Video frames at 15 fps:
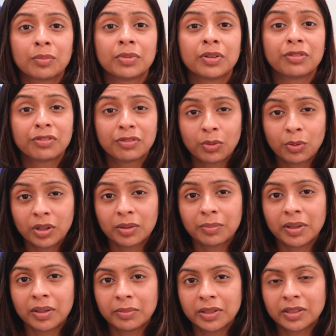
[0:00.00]
before the
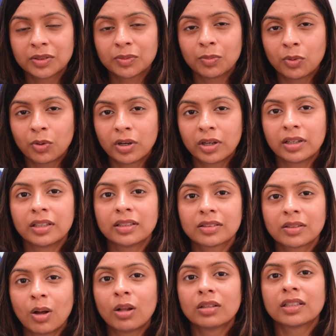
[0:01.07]
baby is born is
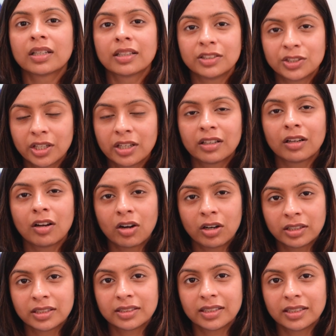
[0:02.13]
called a congenital
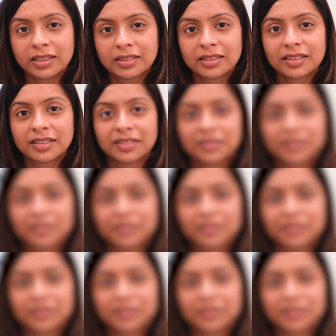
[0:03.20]
heart disease.